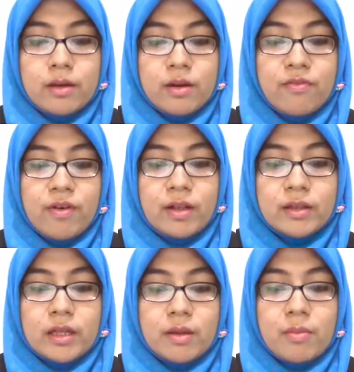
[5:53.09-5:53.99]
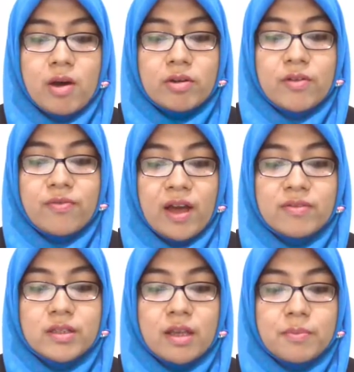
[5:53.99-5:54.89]
revealed that among the
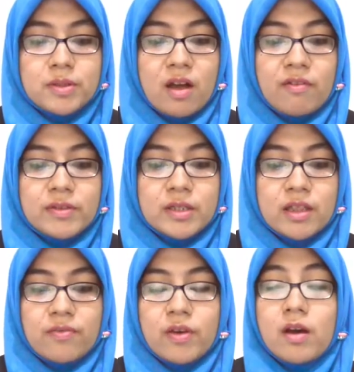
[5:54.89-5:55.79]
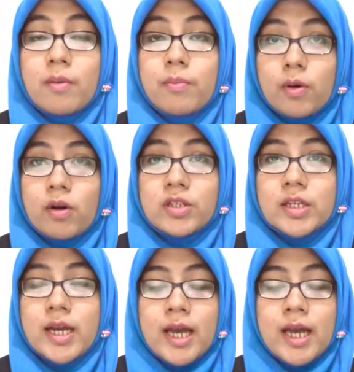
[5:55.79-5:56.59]
5 steps of scientific approach,